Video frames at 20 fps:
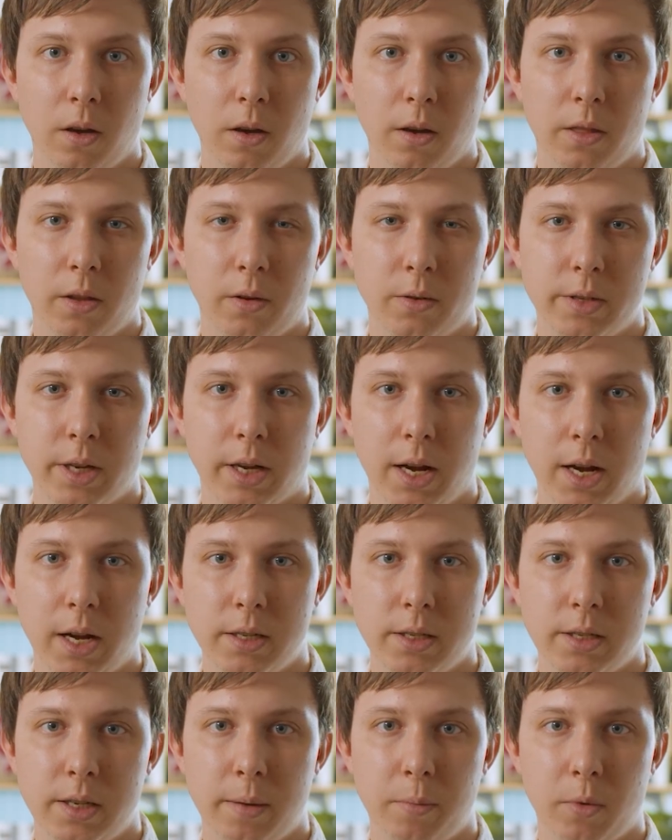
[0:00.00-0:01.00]
There is a
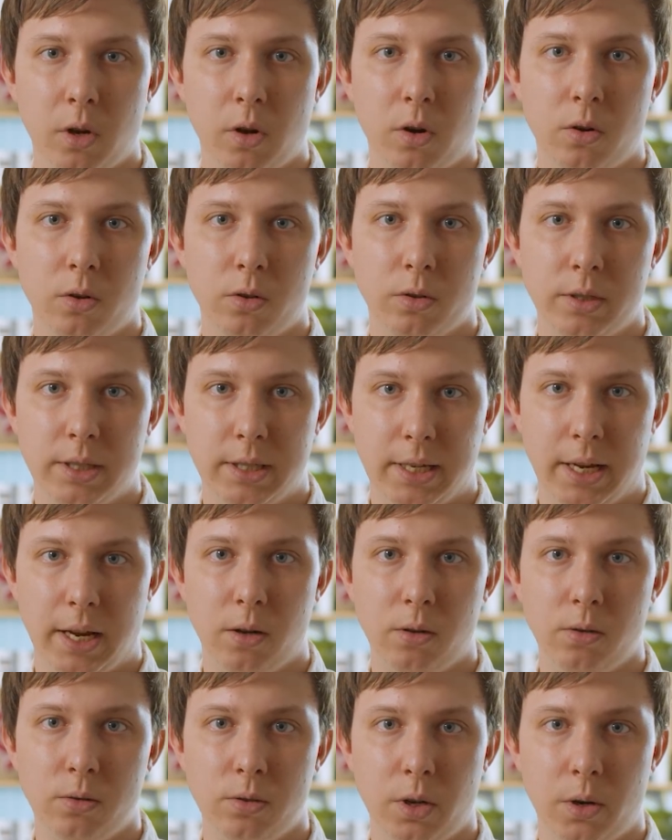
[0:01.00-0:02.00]
concept called
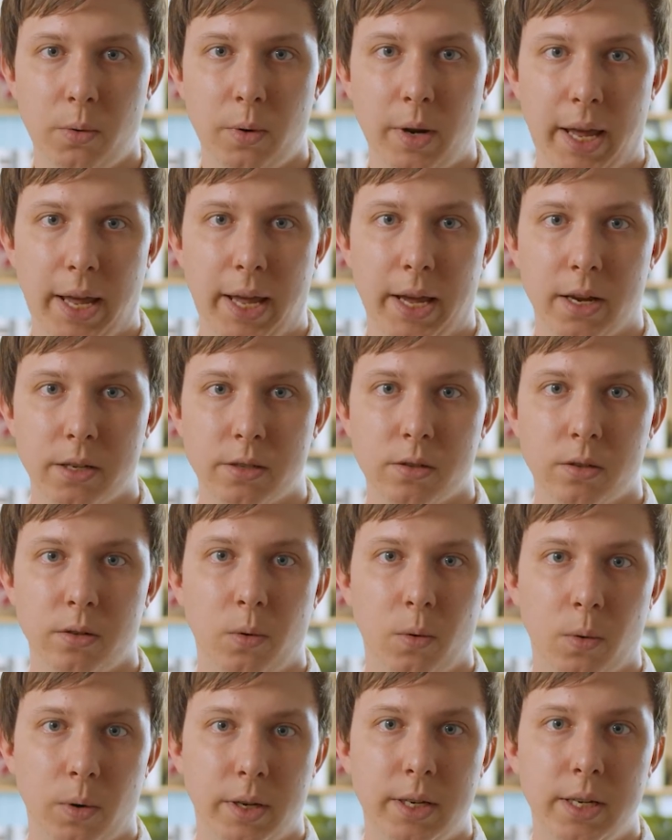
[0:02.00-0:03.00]
tell, don't ask,
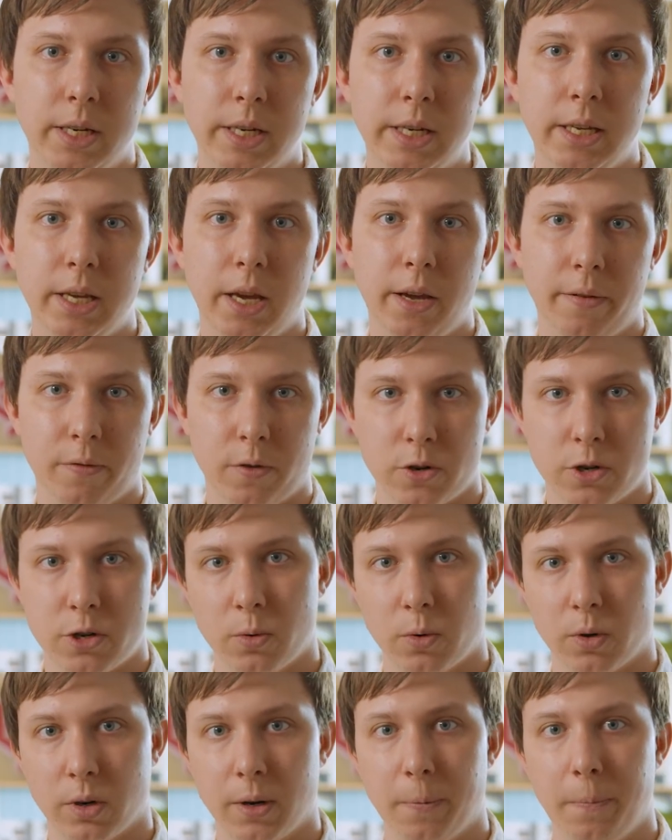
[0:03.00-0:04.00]
or TDA for
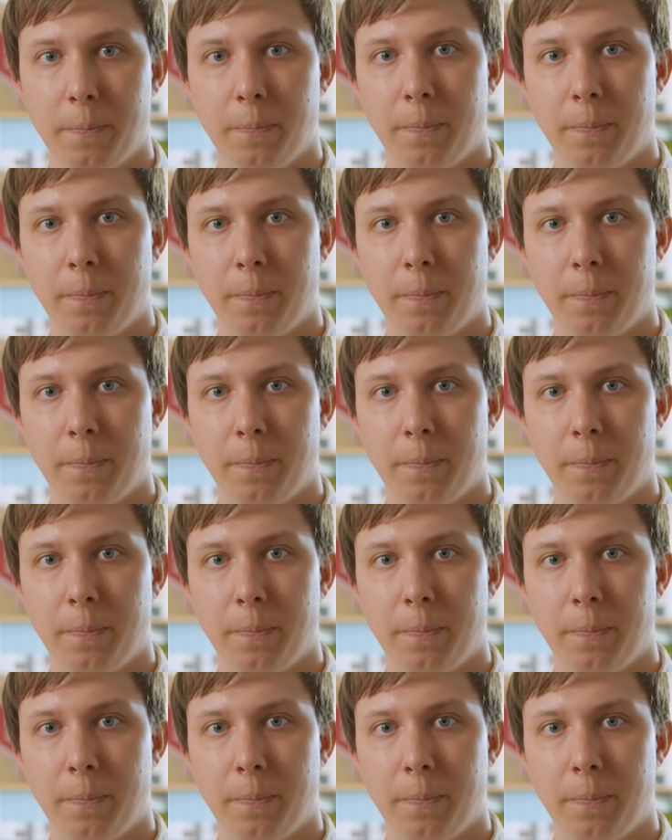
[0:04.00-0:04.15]
short,